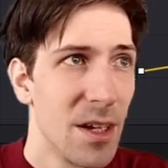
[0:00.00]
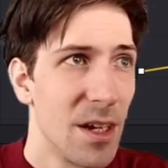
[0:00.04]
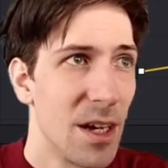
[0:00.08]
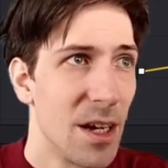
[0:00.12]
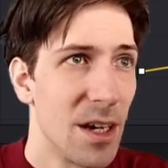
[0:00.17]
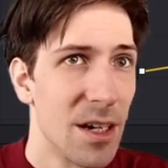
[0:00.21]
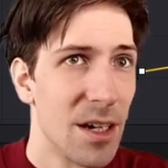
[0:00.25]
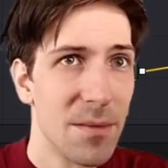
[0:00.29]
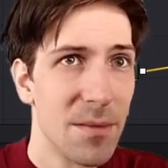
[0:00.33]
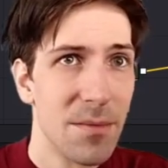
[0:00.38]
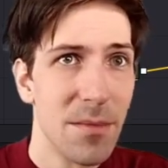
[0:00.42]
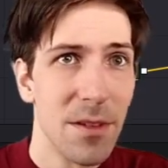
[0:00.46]

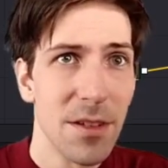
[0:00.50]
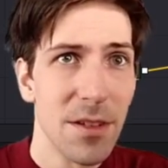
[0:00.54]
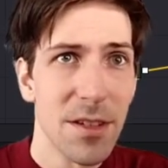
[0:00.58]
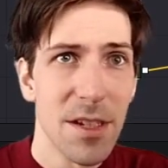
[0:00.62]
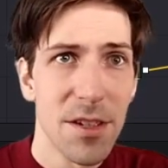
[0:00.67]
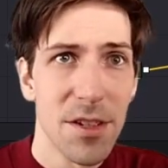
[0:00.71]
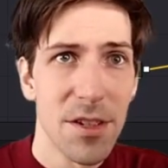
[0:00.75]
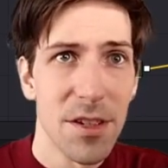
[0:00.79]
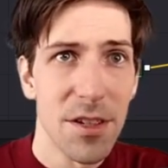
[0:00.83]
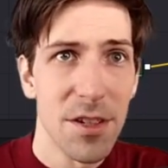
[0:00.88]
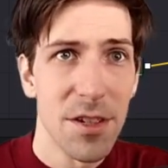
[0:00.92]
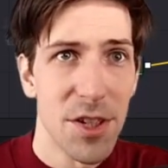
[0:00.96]
Um, let's
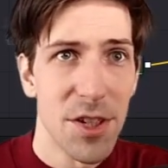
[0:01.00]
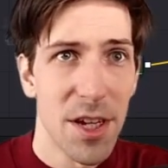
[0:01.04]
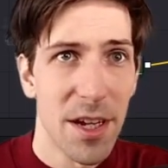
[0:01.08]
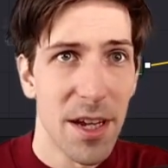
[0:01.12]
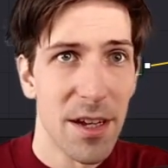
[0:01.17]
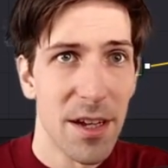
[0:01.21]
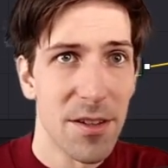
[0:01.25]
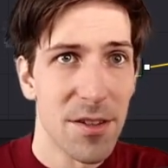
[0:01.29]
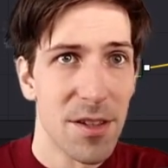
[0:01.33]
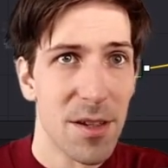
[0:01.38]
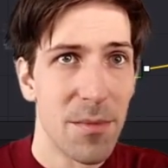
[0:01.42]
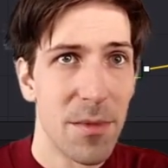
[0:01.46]
actually check
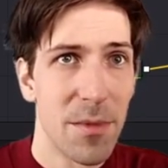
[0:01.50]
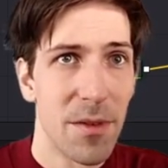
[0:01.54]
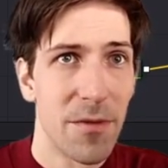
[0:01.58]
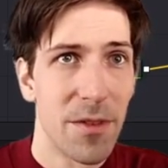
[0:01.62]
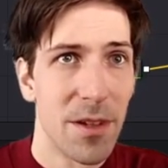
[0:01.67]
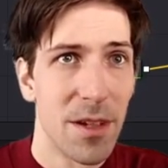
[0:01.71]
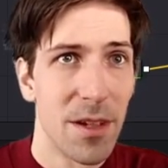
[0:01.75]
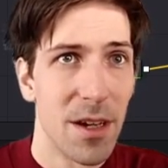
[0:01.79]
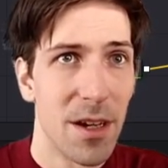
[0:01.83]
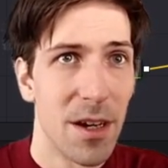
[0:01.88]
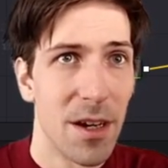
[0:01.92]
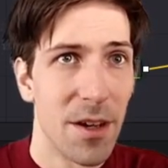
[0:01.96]
out some of
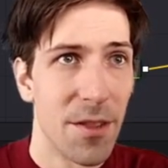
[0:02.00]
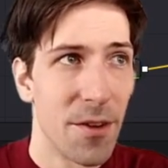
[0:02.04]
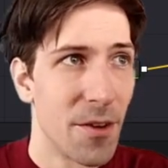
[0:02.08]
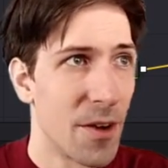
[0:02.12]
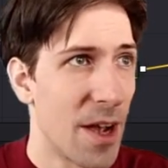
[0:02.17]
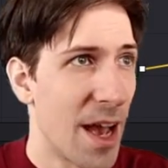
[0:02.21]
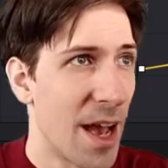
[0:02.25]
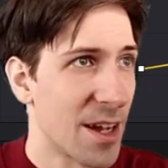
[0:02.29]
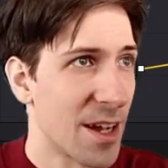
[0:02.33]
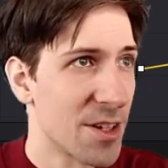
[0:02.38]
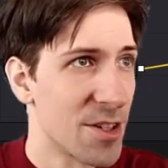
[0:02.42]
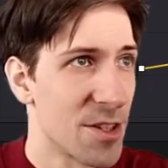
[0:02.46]
the other
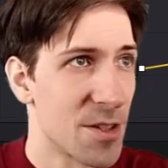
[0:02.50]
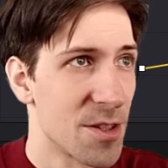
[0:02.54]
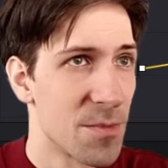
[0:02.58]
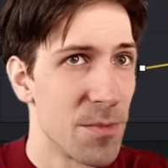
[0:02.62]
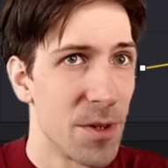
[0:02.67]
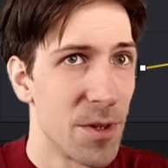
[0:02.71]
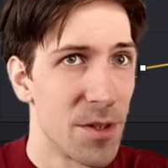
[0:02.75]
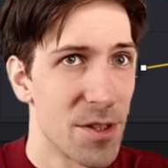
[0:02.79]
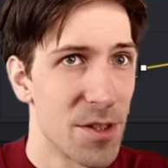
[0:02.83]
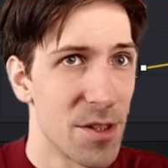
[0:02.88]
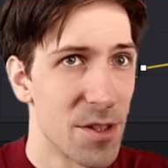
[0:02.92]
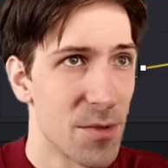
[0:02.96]
axis
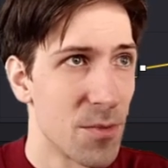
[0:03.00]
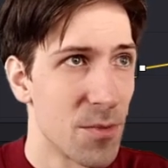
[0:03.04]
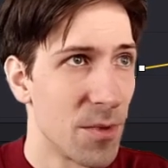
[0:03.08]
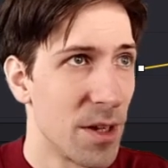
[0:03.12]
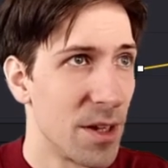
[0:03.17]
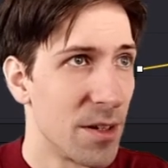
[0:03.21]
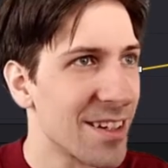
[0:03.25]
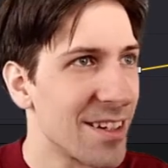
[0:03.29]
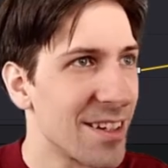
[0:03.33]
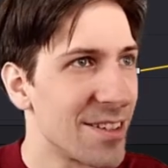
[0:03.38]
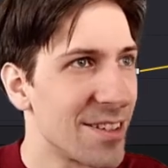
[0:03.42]
modes as well.